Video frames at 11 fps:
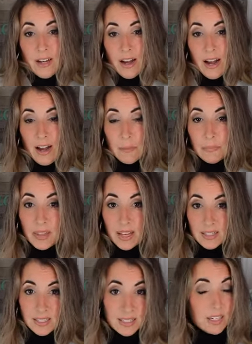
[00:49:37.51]
um,
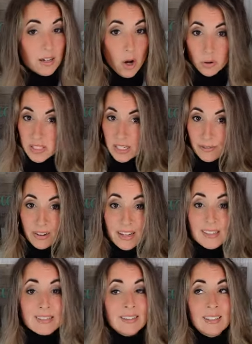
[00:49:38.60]
its no
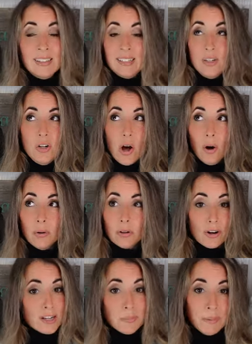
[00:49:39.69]
stiffness, no
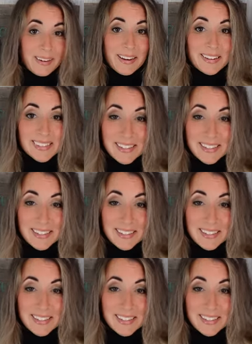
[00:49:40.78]
crispiness,